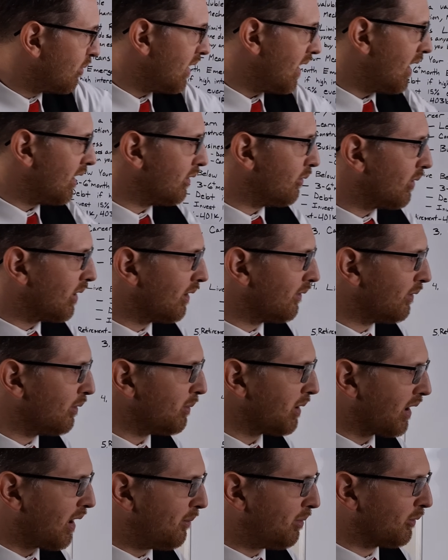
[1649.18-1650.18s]
could be anywhere
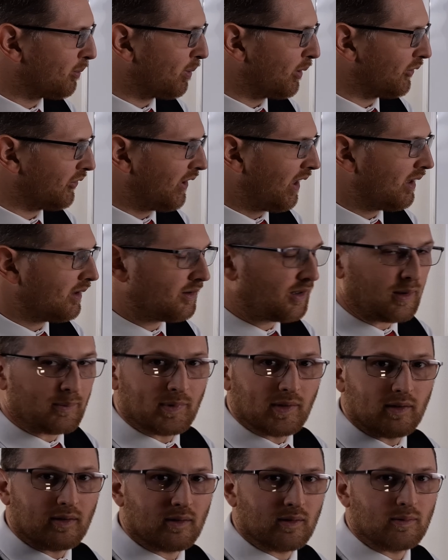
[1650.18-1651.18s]
from a couple percent
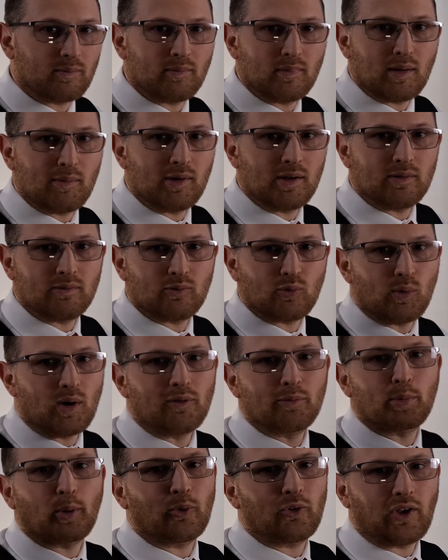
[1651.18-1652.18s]
up to maybe
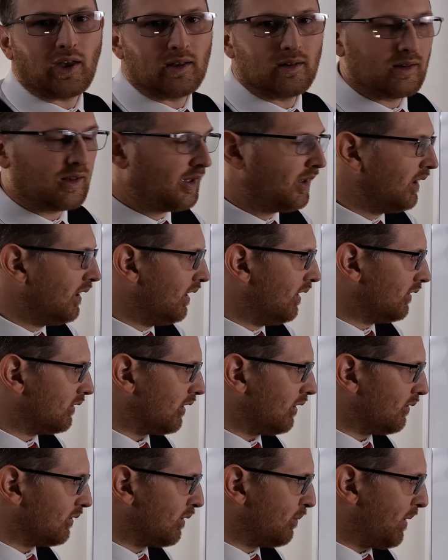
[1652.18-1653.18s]
12%.
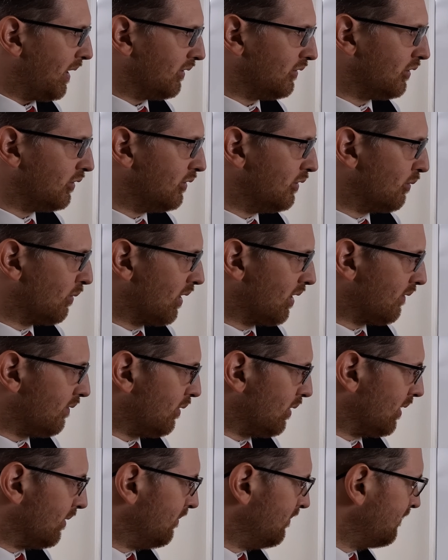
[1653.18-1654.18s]
So it depends who you work
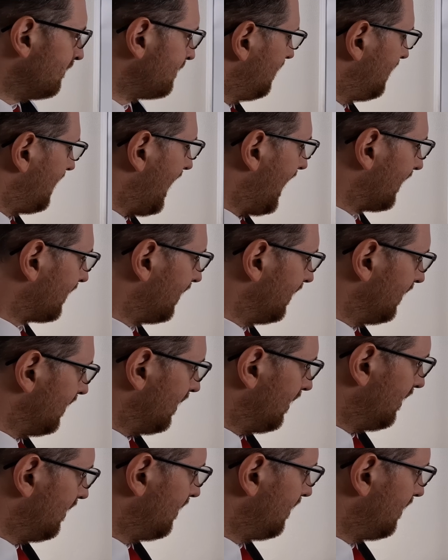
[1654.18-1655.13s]
for. Taxes.